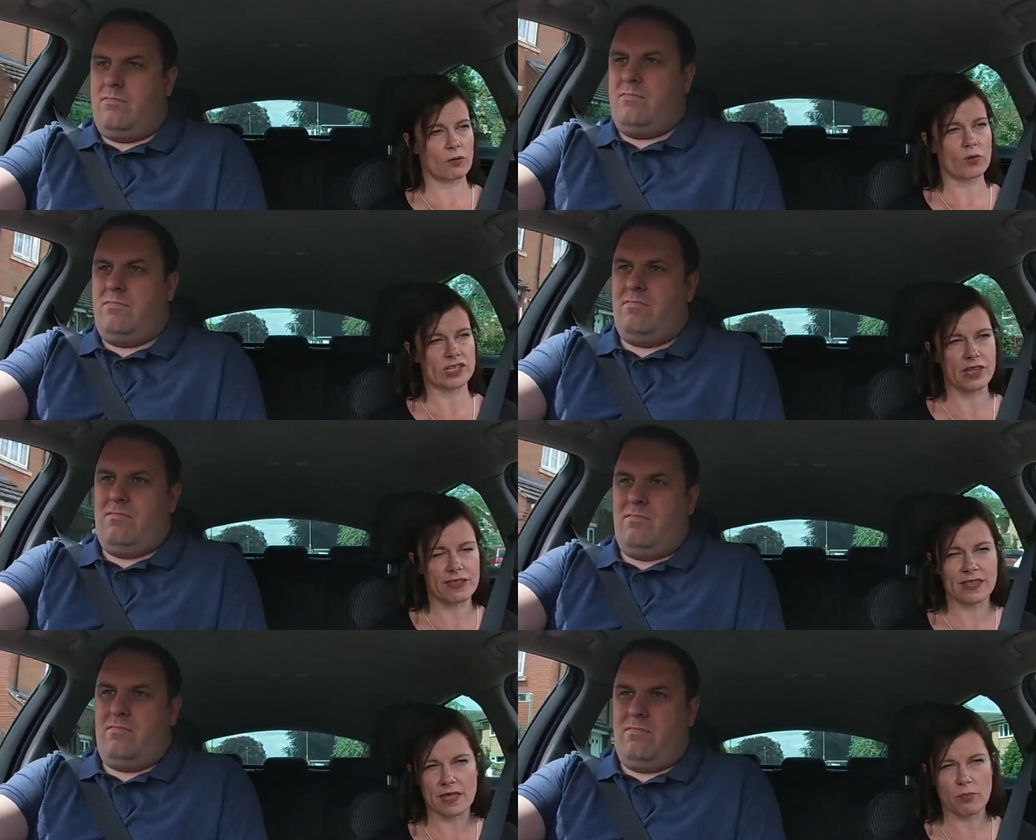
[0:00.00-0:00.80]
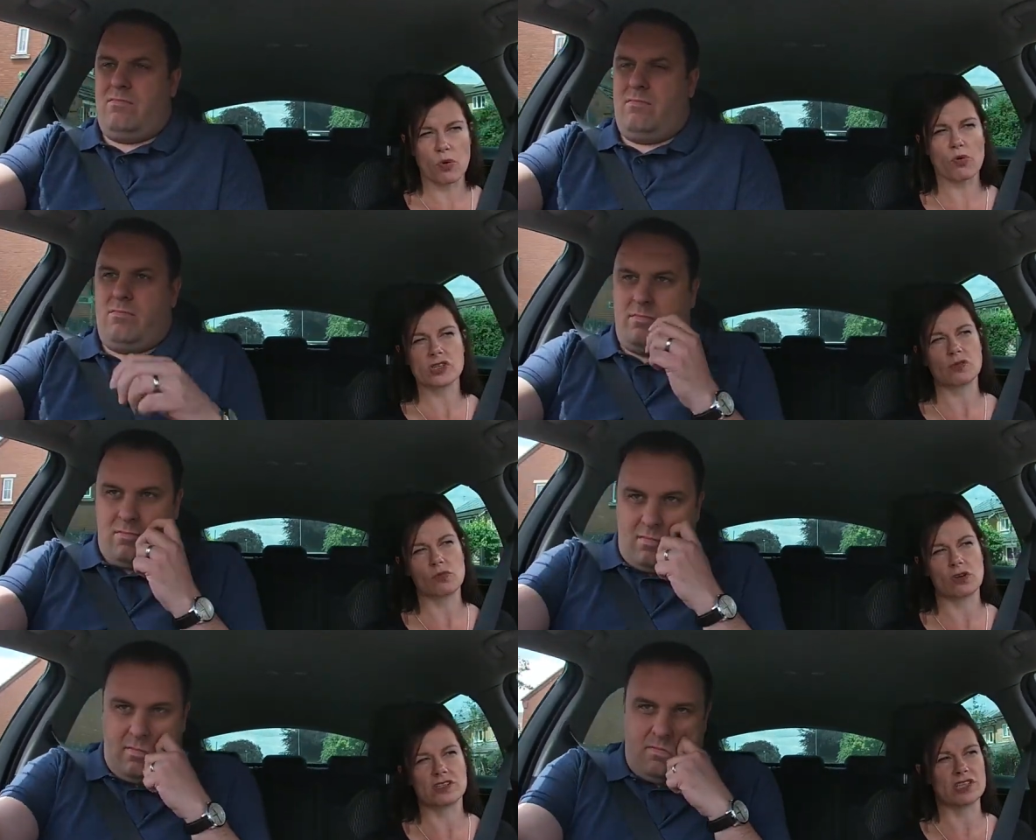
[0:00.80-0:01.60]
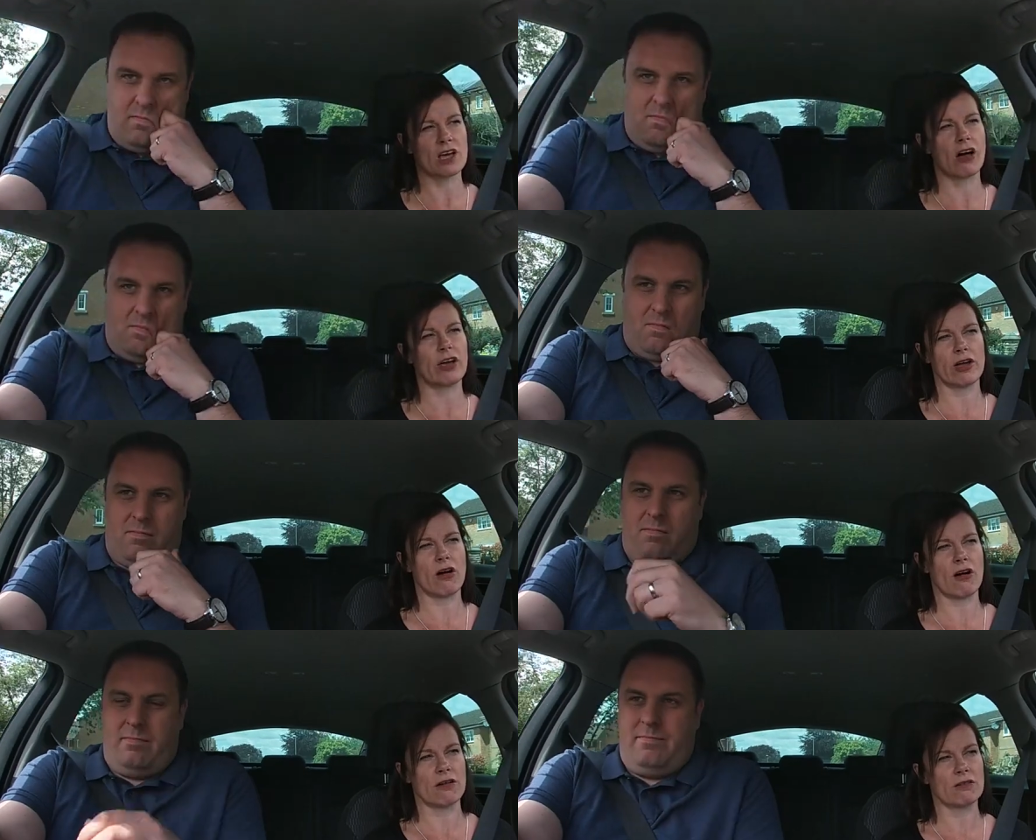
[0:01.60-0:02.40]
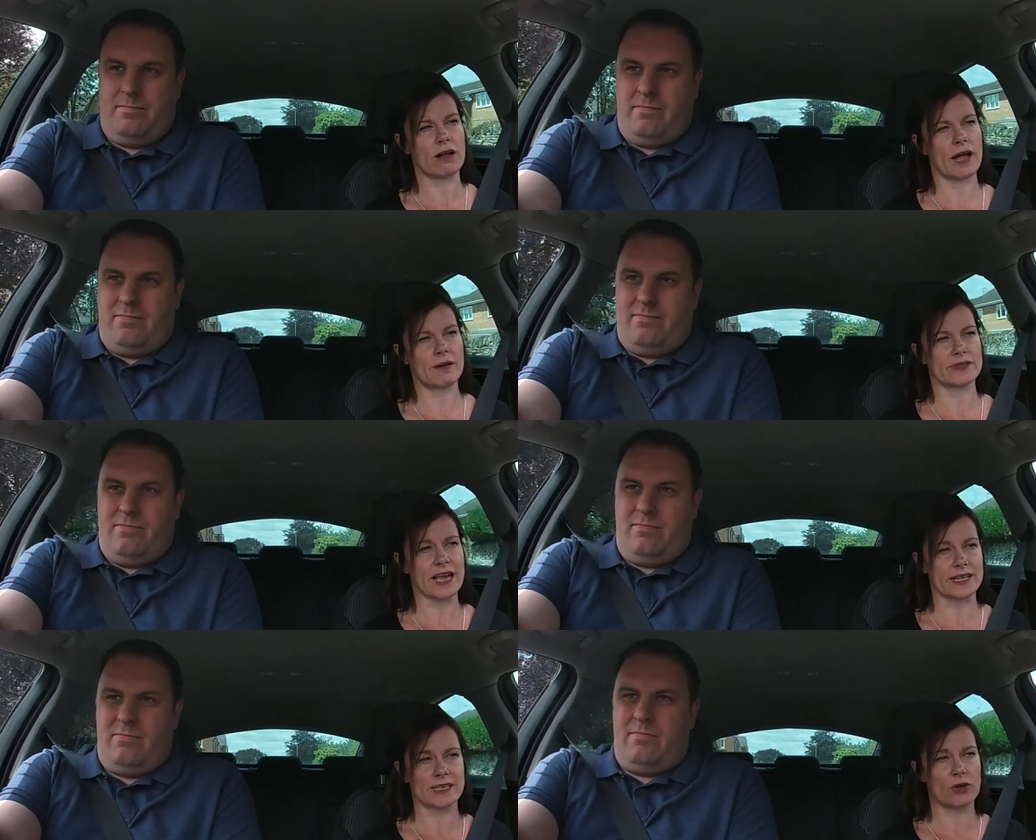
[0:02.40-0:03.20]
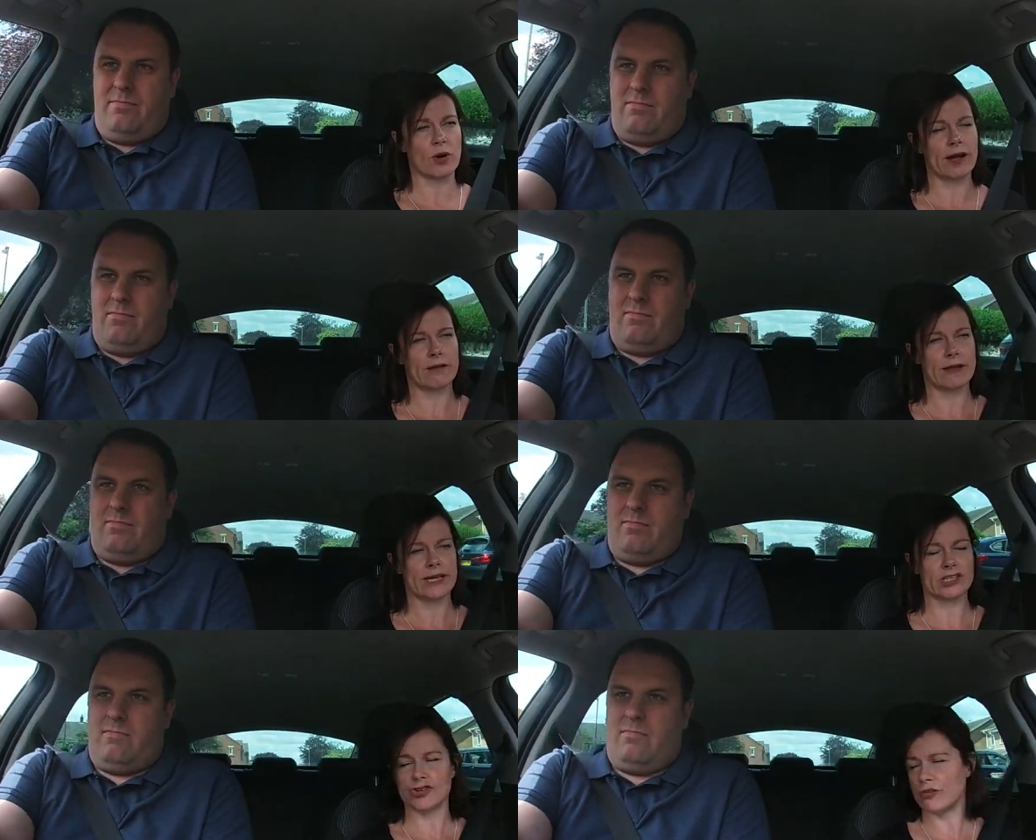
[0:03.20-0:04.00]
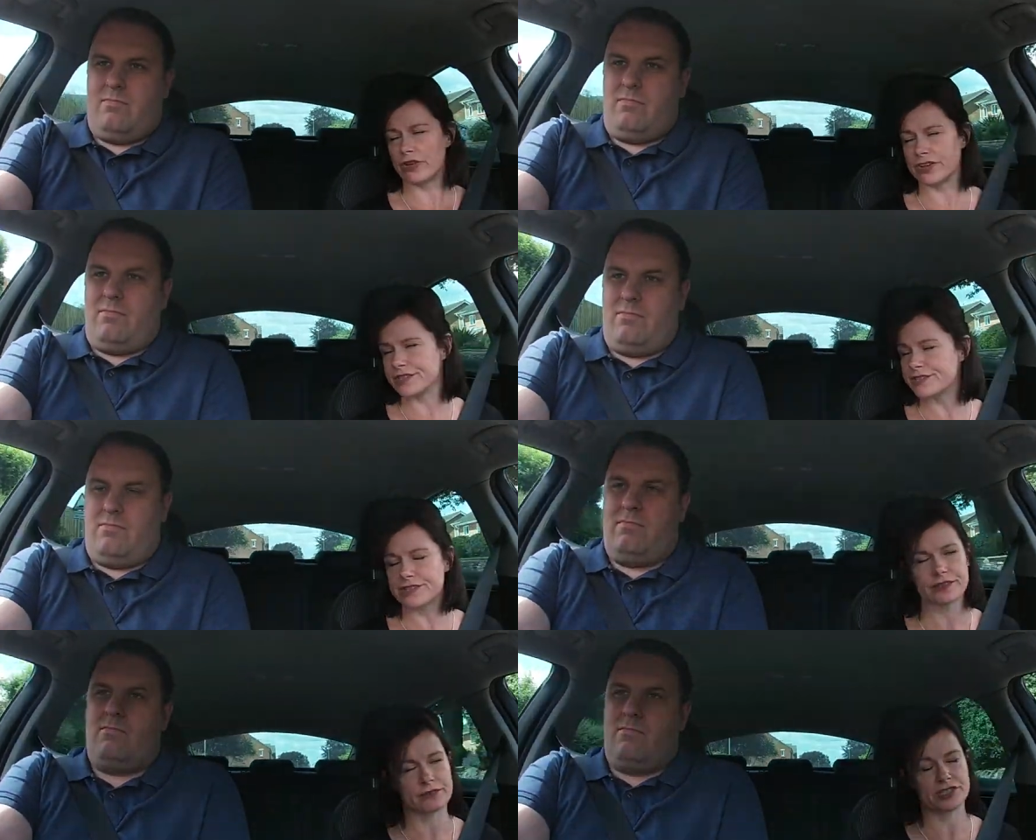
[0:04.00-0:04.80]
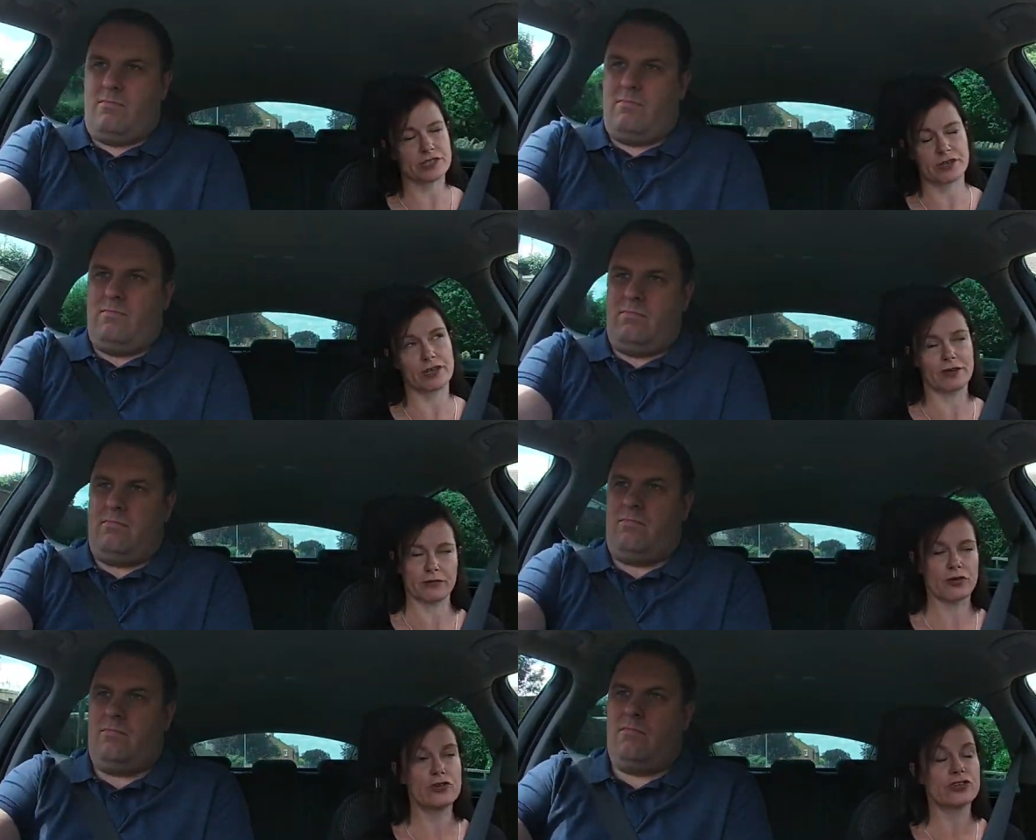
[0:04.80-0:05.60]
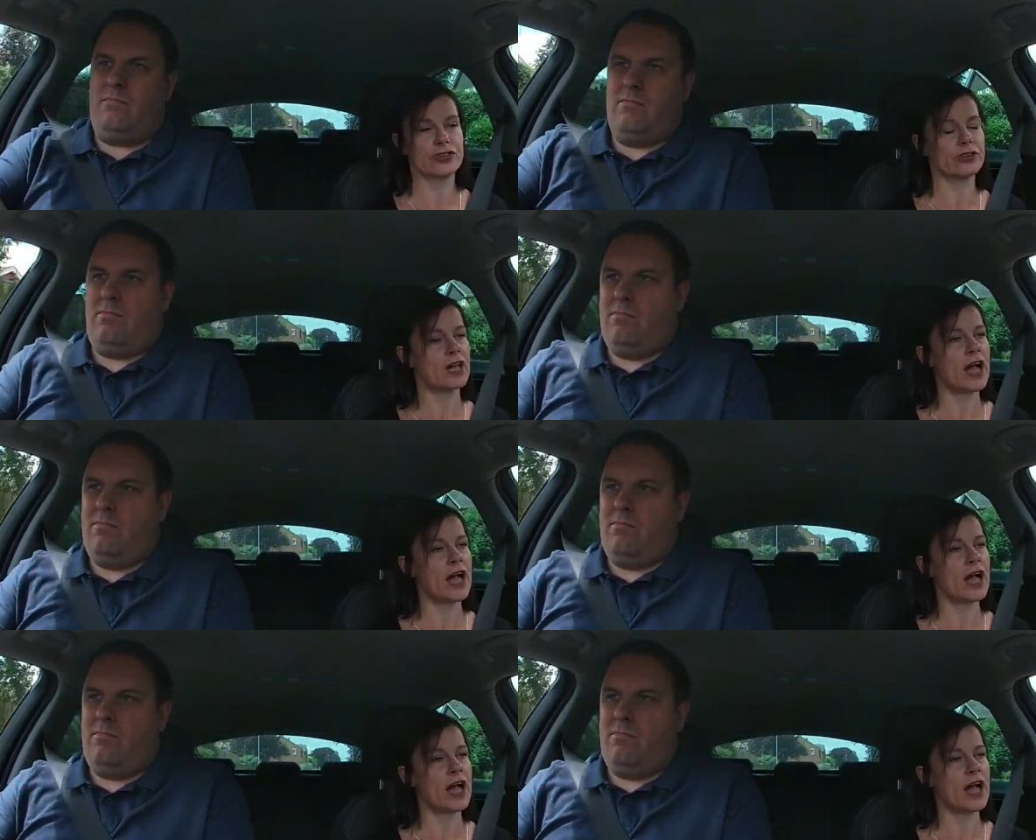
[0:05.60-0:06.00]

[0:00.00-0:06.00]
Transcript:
Speaker 1: which I think the important ones now are um, tax inquiry, insurance, which is crucial,